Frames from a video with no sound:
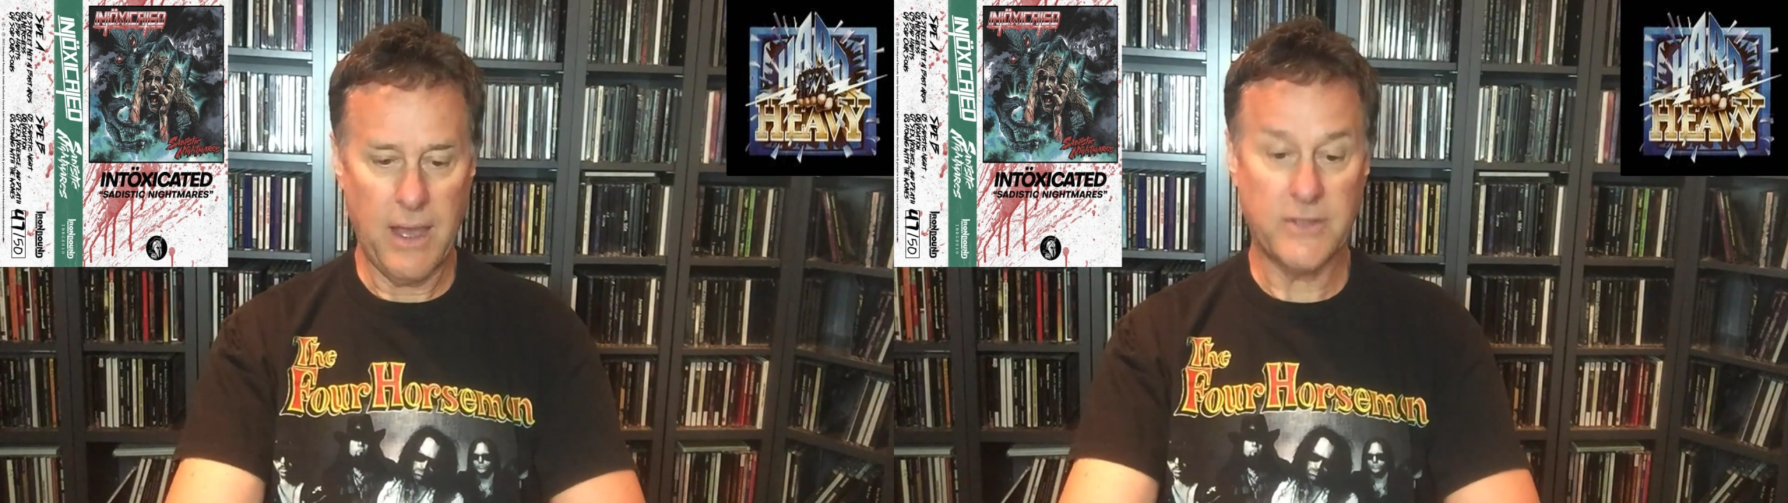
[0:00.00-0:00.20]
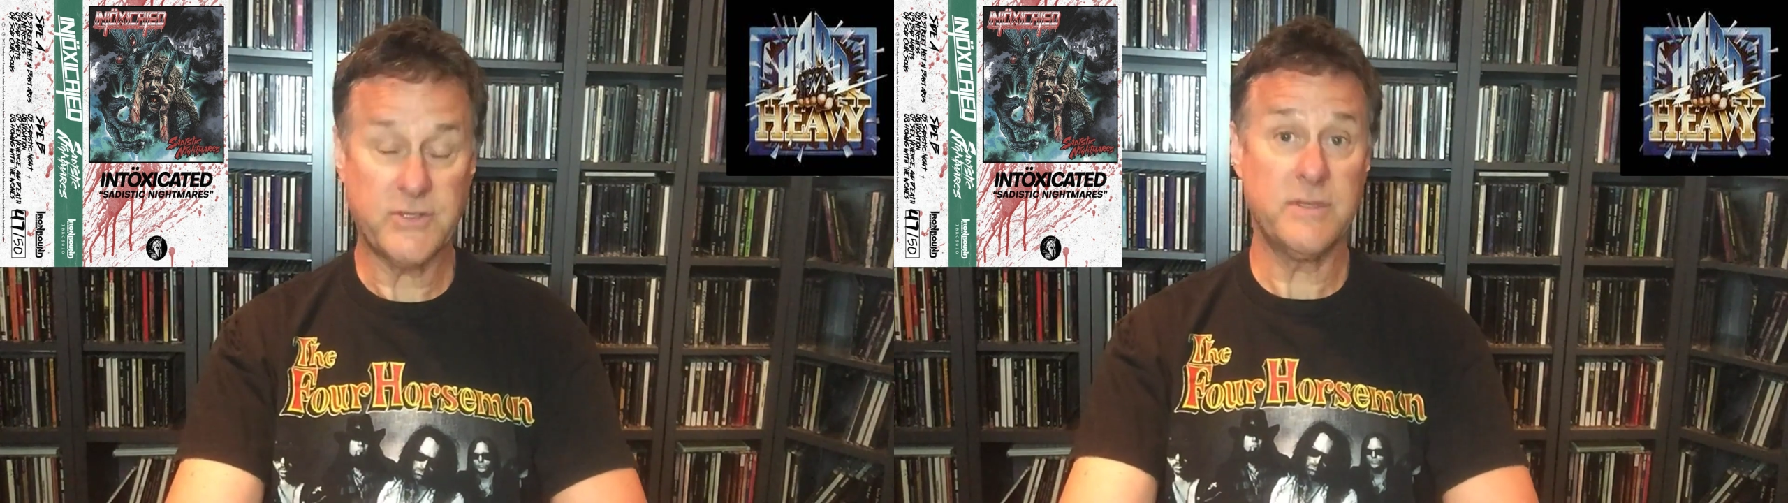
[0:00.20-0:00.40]

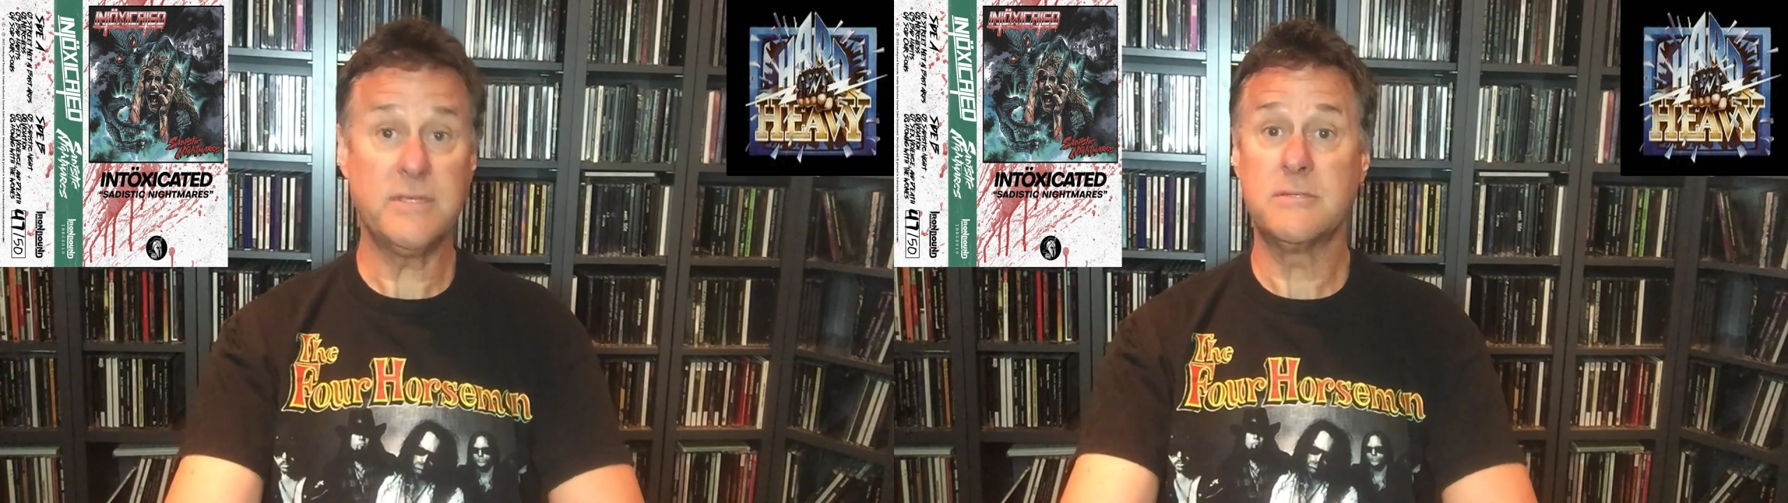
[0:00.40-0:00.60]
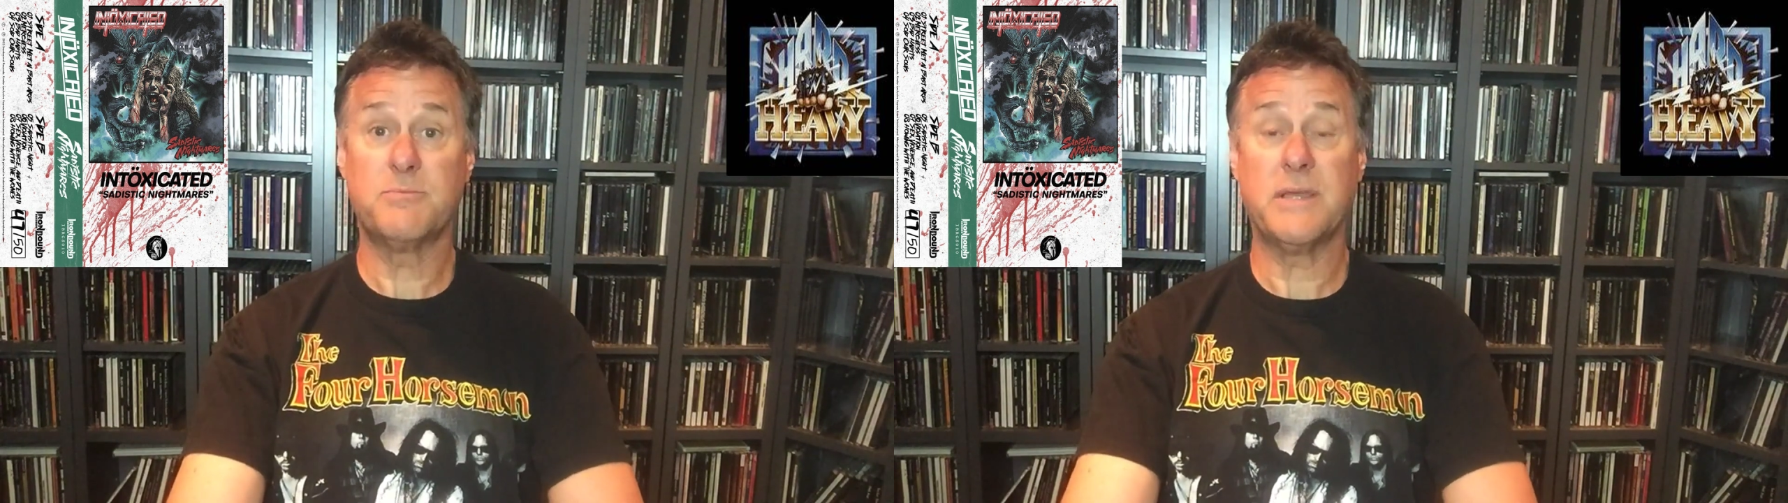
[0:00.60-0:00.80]
Uh, so, this
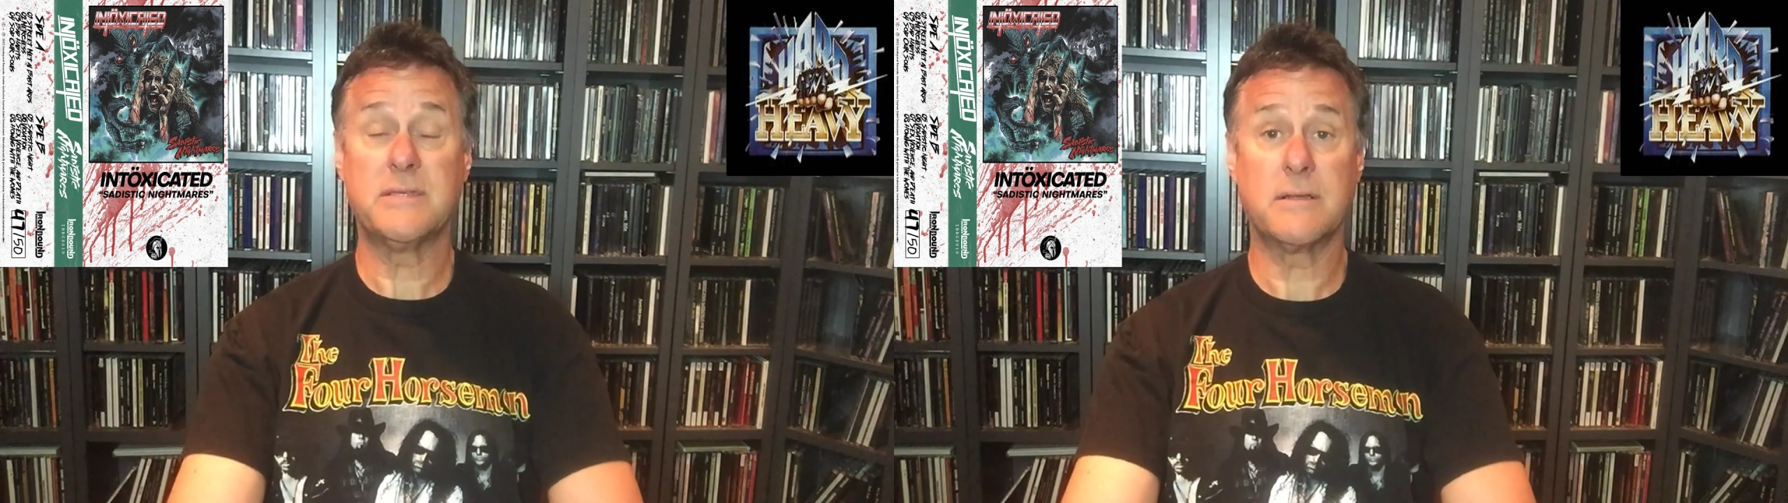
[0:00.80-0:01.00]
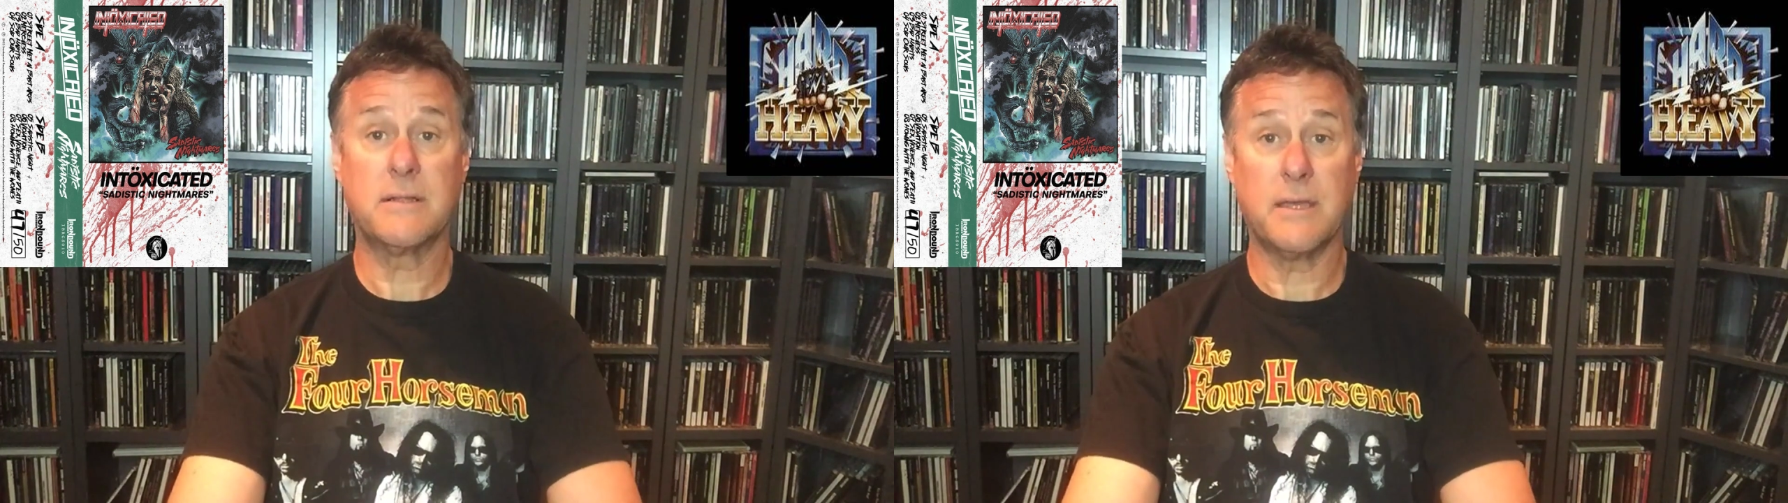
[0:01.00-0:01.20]
is
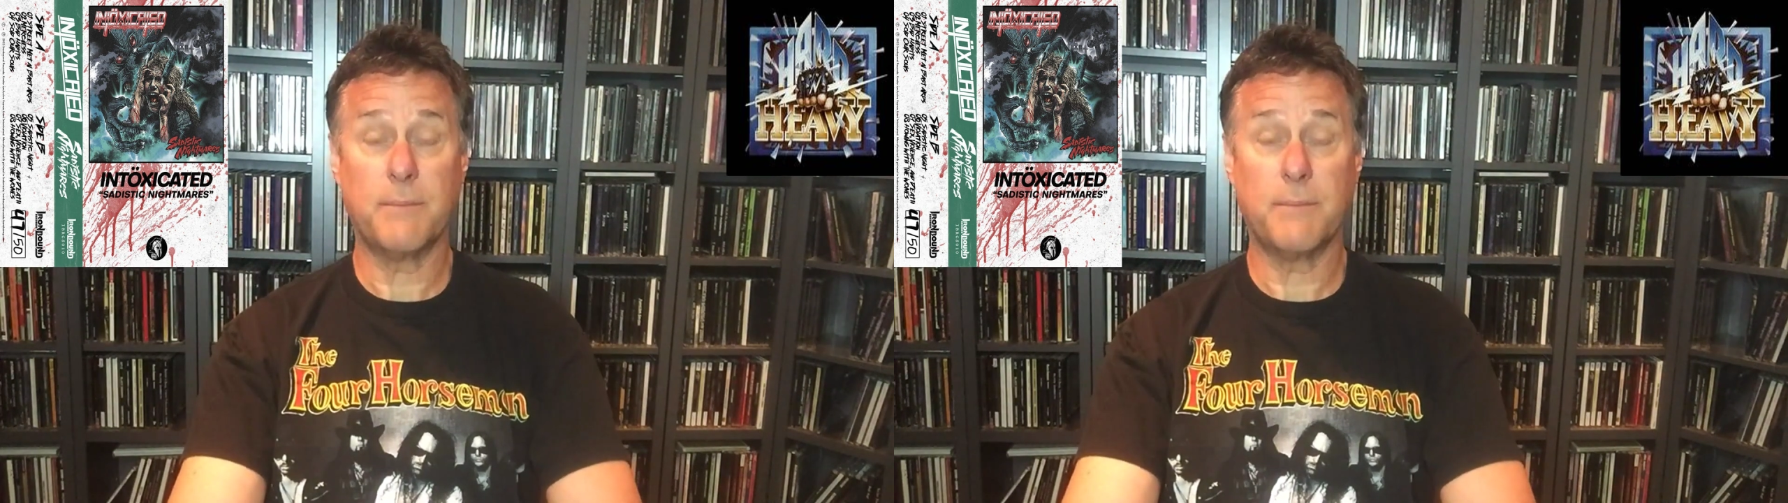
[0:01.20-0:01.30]
basically a